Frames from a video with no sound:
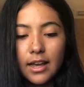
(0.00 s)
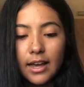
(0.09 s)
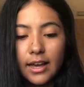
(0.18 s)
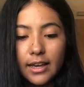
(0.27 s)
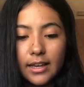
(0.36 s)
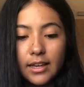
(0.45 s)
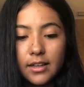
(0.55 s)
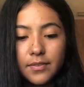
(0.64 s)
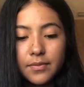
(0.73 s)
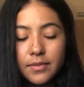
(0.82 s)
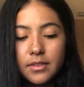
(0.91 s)
I
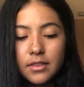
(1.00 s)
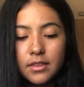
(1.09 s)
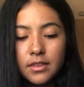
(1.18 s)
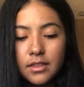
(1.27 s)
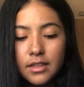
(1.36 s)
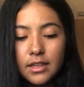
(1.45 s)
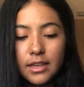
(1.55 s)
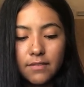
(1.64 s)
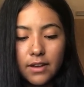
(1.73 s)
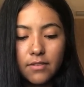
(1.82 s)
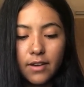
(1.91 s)

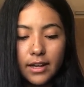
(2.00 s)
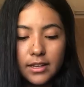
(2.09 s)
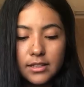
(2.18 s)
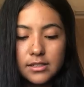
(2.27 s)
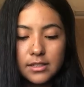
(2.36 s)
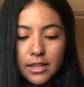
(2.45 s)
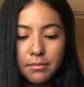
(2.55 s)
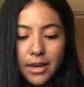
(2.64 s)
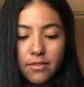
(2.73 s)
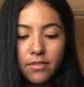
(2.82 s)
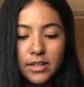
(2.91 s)
give advice, like
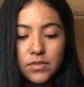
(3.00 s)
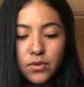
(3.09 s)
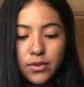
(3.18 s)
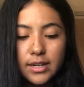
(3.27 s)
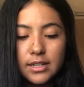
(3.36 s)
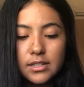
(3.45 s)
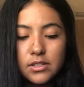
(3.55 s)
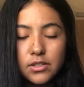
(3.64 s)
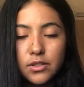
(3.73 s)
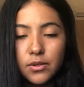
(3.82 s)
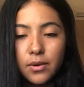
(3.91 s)
my advice for it is
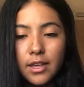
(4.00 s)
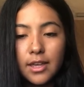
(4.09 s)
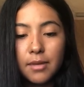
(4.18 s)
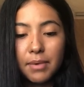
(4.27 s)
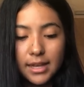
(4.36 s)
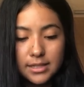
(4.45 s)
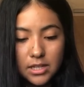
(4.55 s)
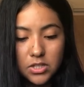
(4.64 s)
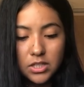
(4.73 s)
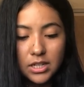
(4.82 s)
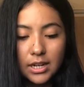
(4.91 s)
to pay
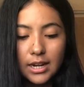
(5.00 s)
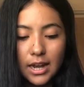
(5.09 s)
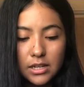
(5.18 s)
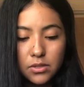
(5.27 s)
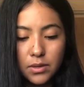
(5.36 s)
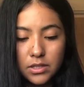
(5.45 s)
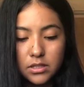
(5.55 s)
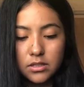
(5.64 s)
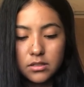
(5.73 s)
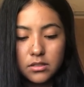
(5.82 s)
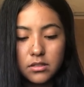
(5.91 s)
attention and ask
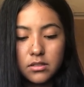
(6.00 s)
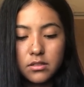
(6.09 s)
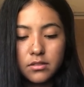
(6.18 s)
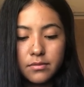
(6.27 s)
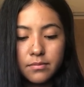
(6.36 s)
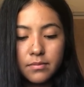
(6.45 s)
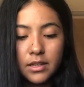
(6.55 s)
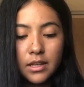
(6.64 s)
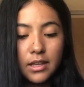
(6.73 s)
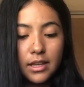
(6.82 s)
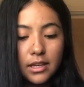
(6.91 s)
questions.
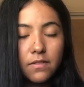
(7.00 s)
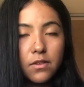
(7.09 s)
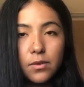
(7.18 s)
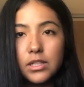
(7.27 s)
Like if you